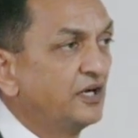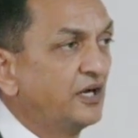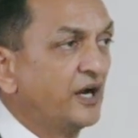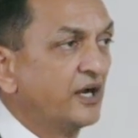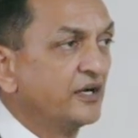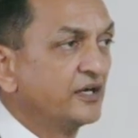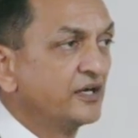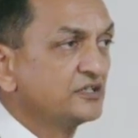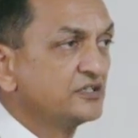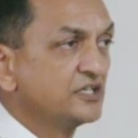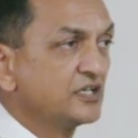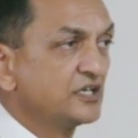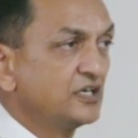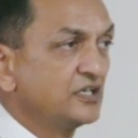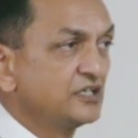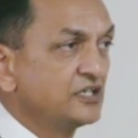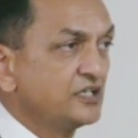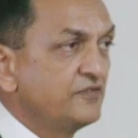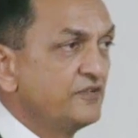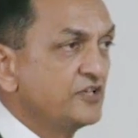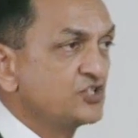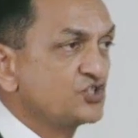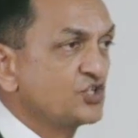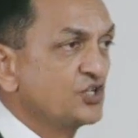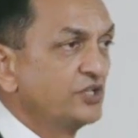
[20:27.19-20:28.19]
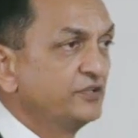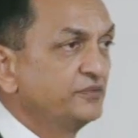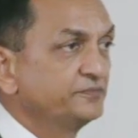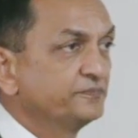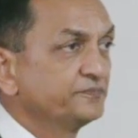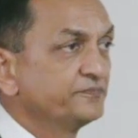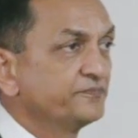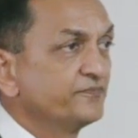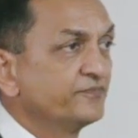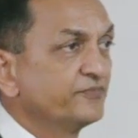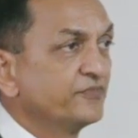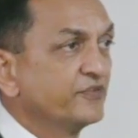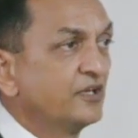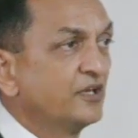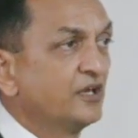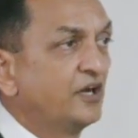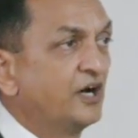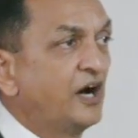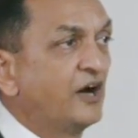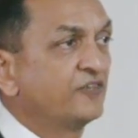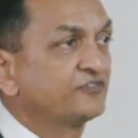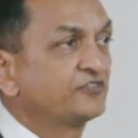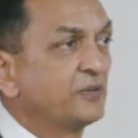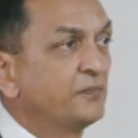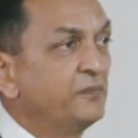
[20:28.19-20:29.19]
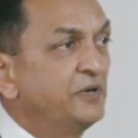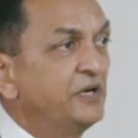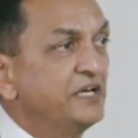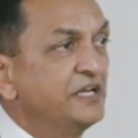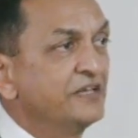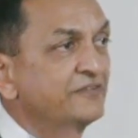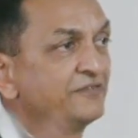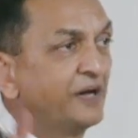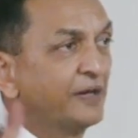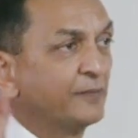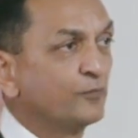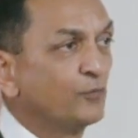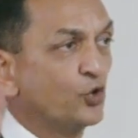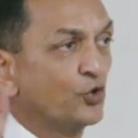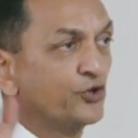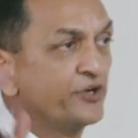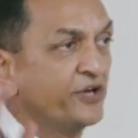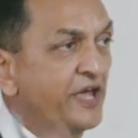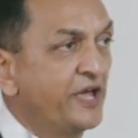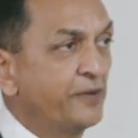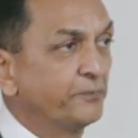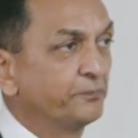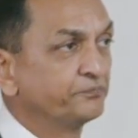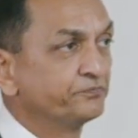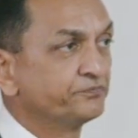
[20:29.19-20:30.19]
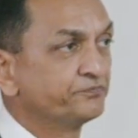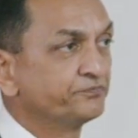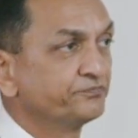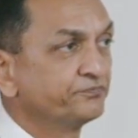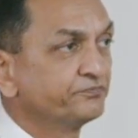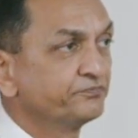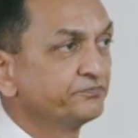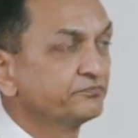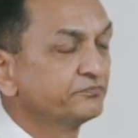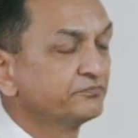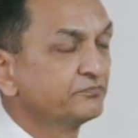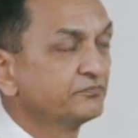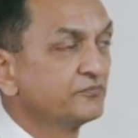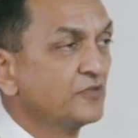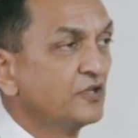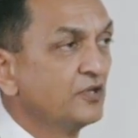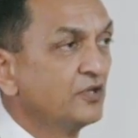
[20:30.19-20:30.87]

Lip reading: under the cultivation after building one more dam.